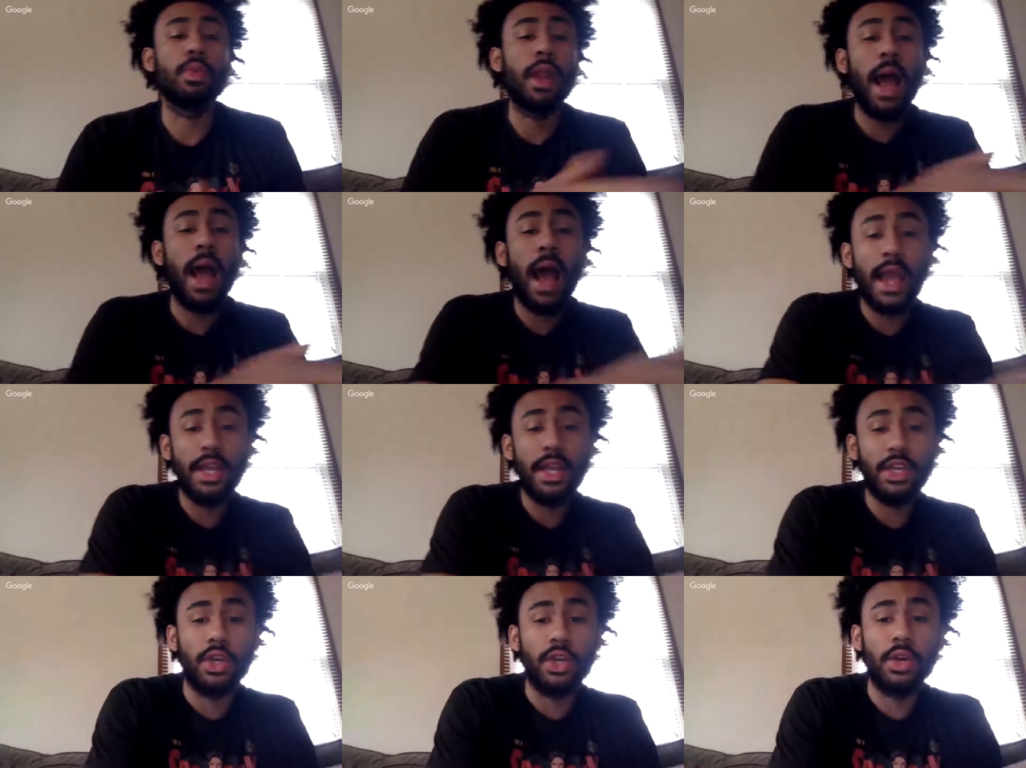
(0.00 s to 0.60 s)

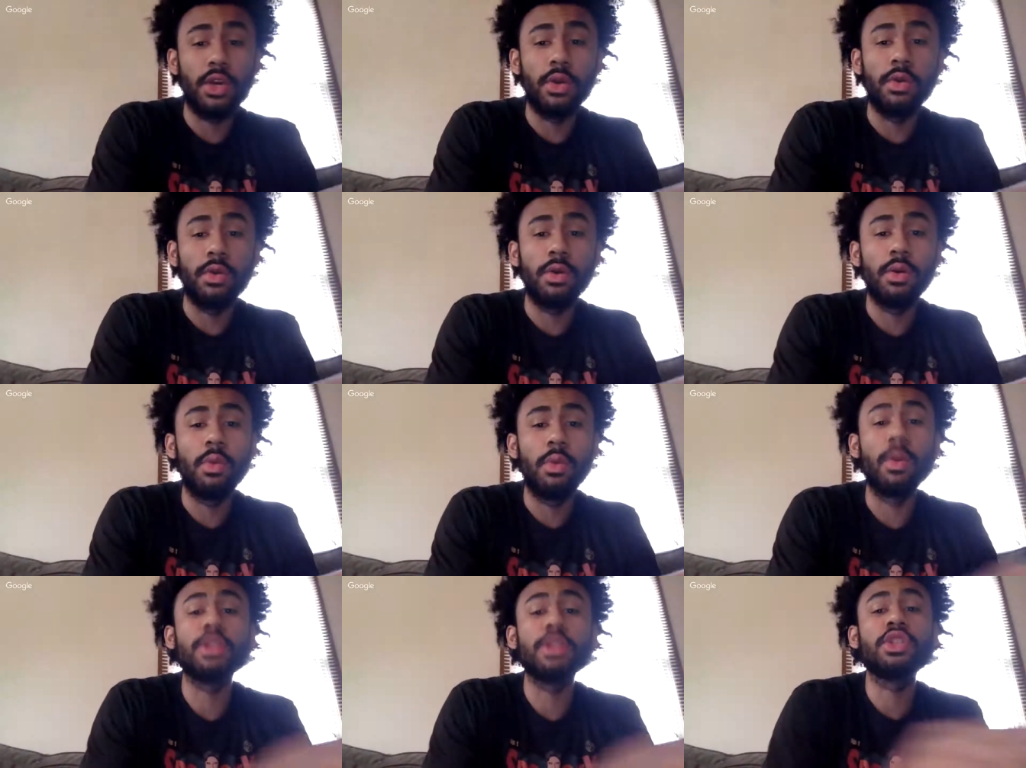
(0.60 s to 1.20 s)
do,
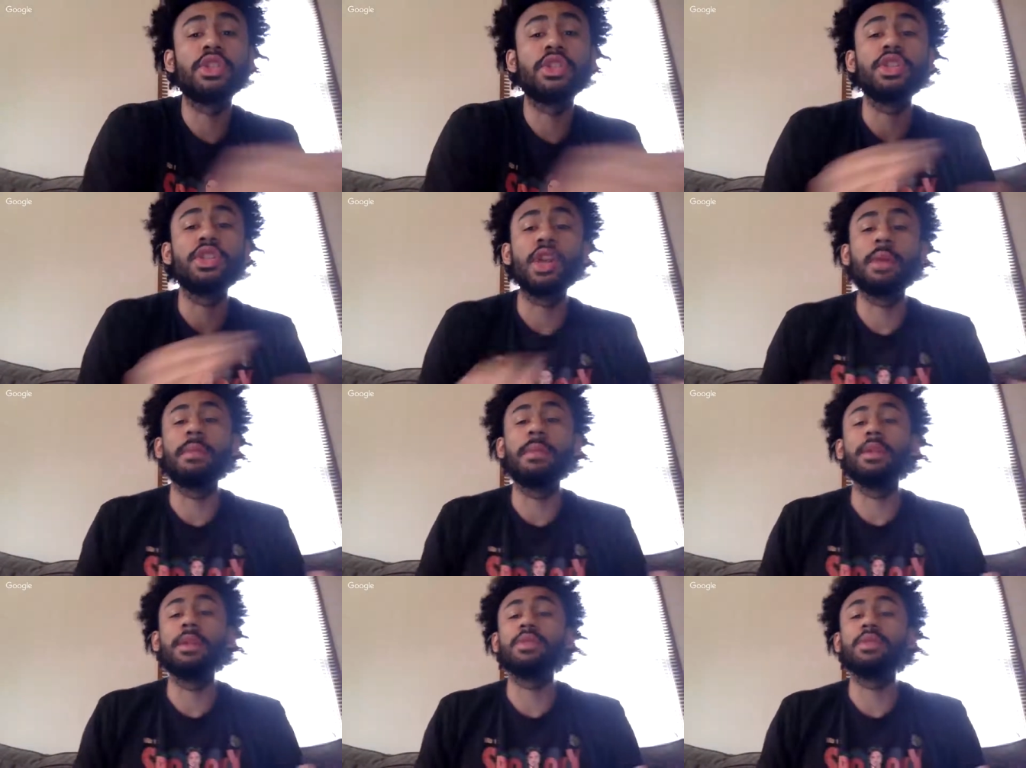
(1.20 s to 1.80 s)
which
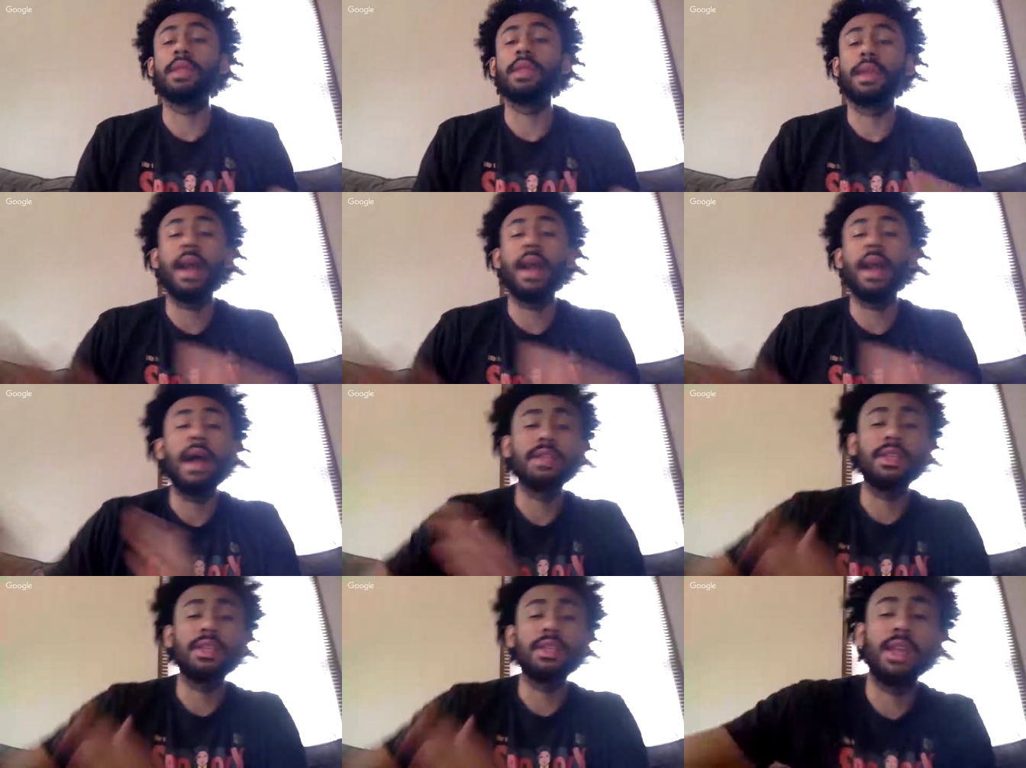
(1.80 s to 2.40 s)
determines what the guys on
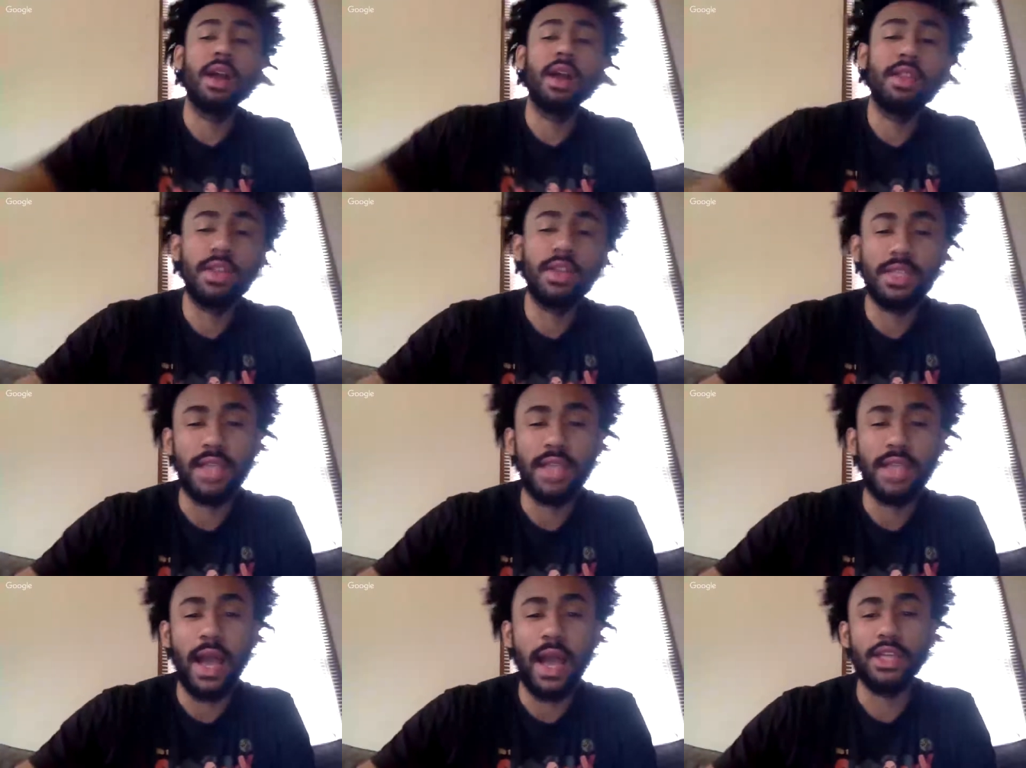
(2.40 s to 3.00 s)
the other
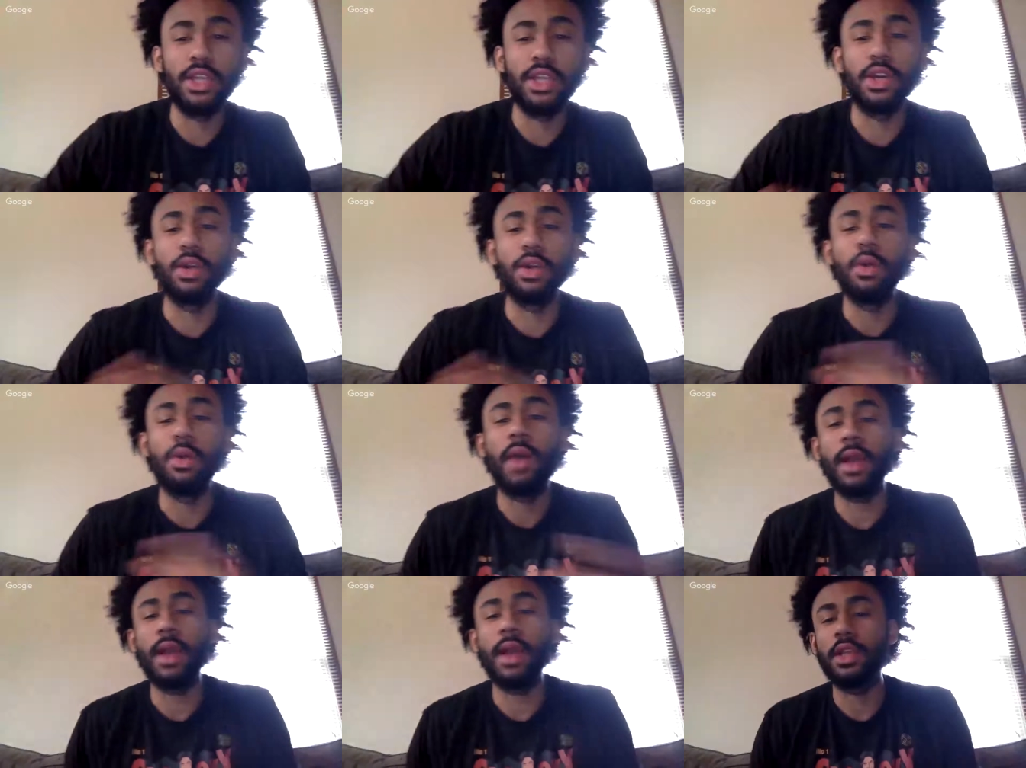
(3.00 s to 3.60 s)
side do.
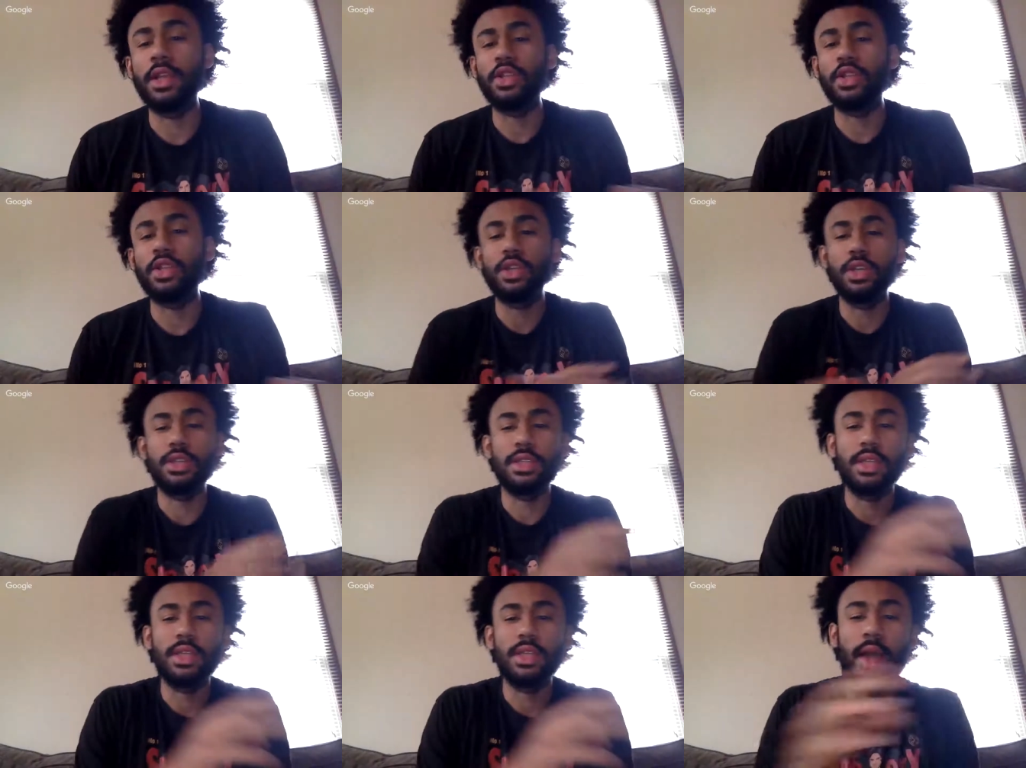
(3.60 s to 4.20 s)
And it's just
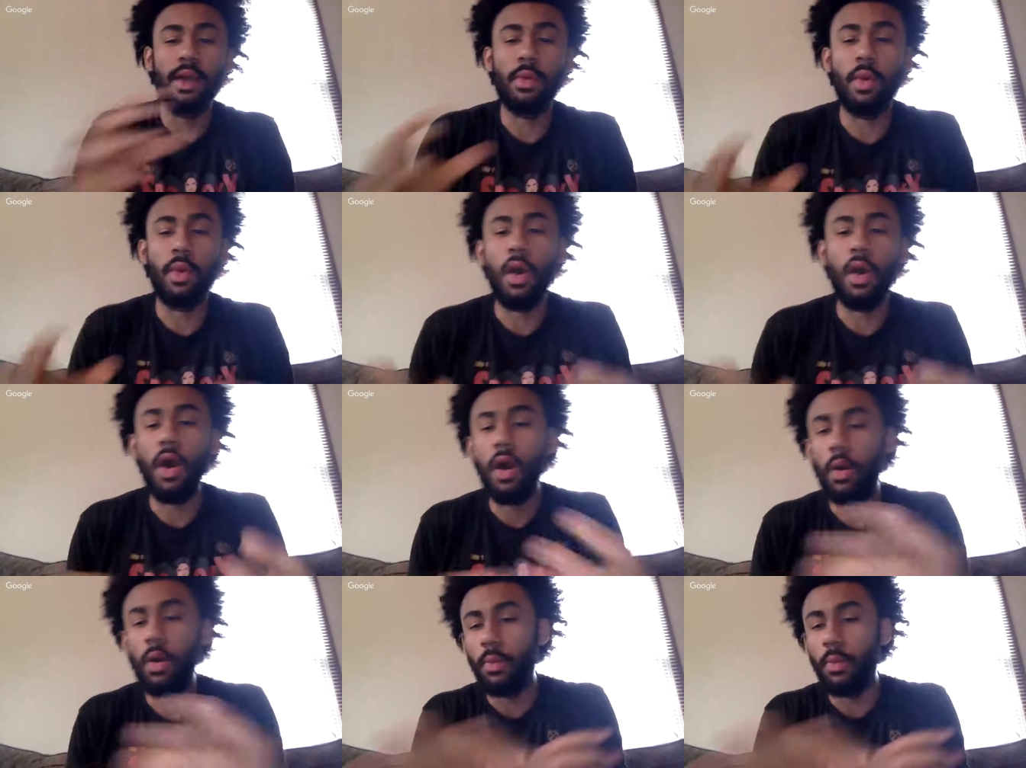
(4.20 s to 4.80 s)
like you
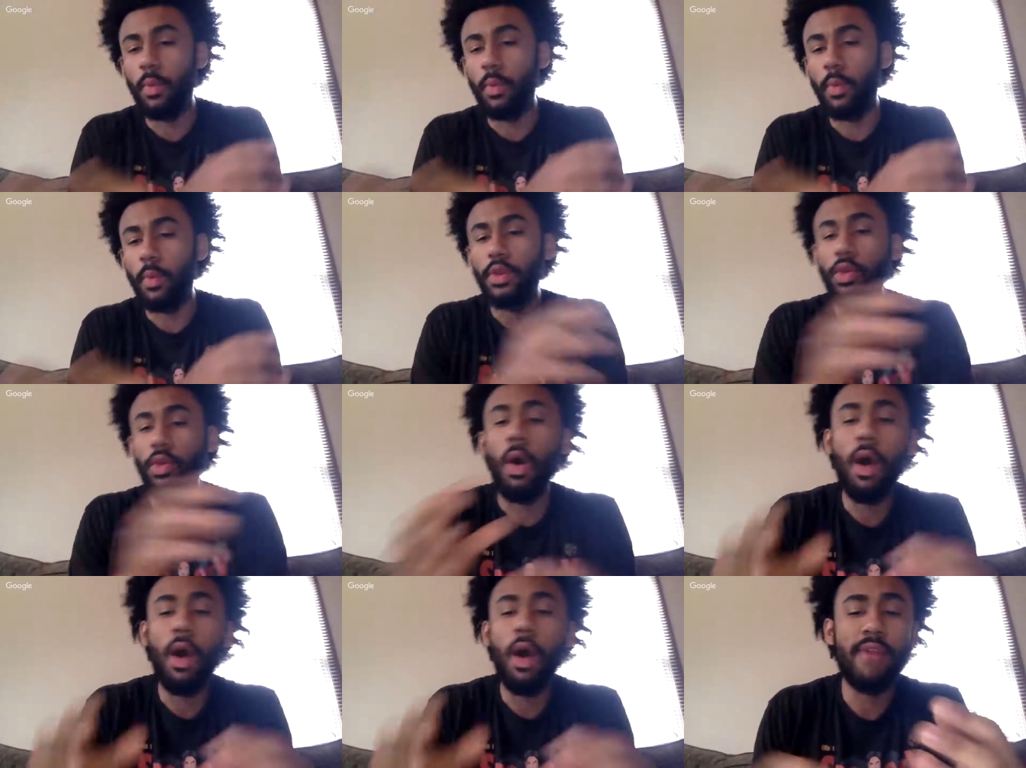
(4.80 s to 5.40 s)
all
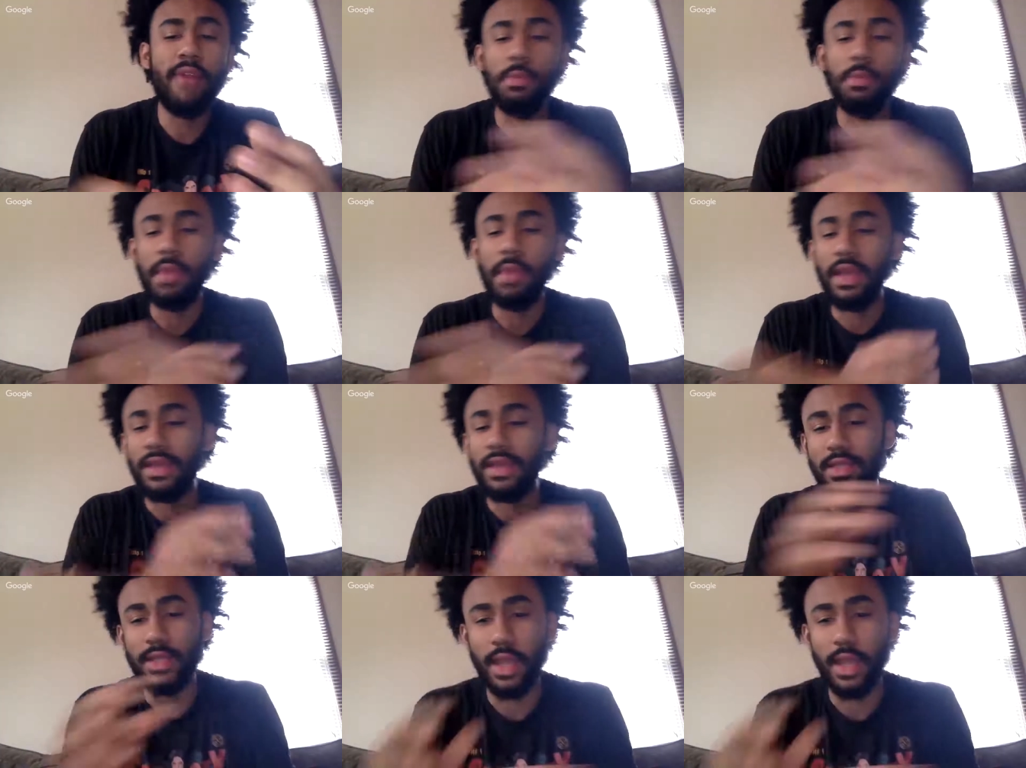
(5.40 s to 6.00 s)
have to be in
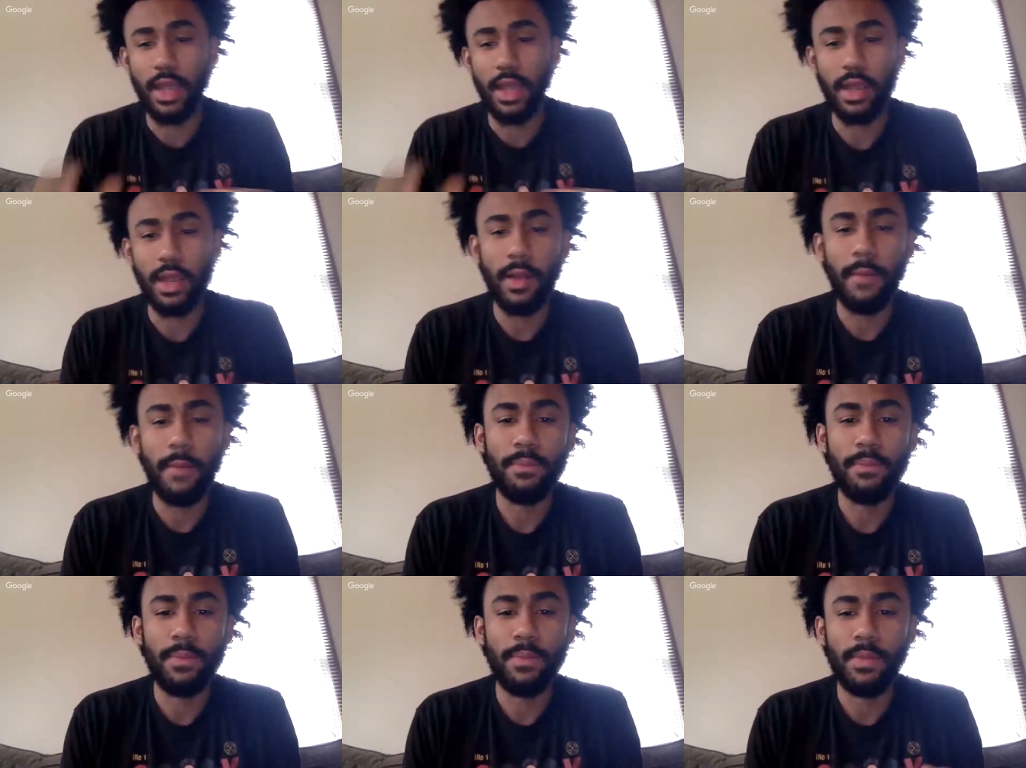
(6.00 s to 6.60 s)
sync.
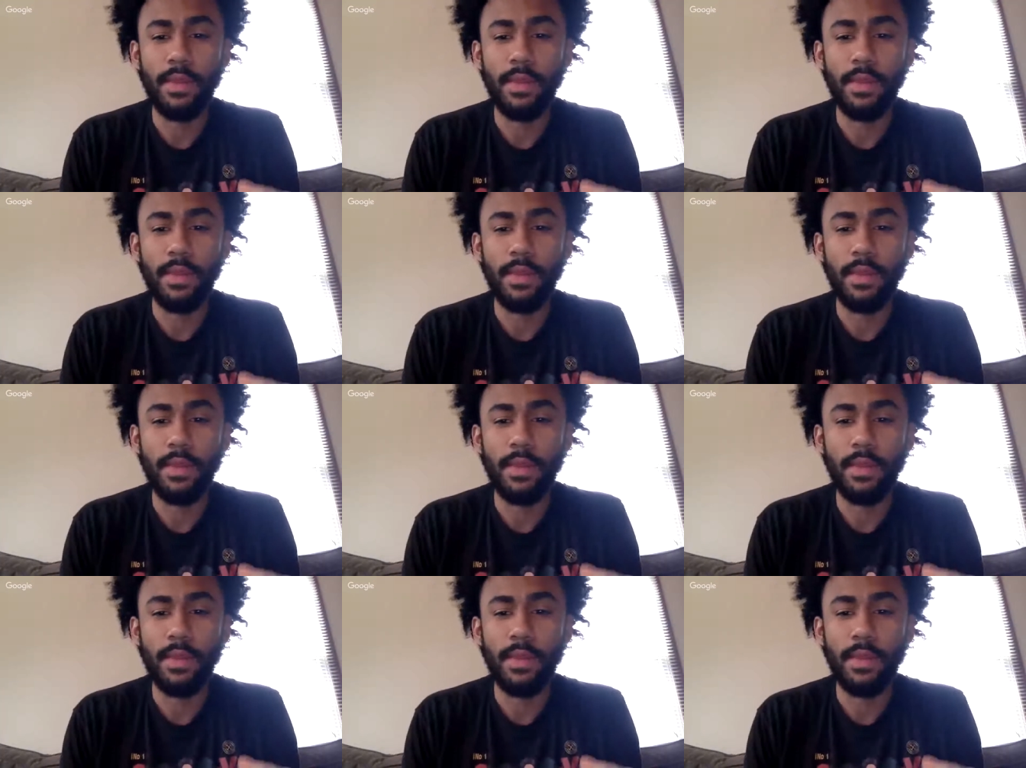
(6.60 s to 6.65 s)
You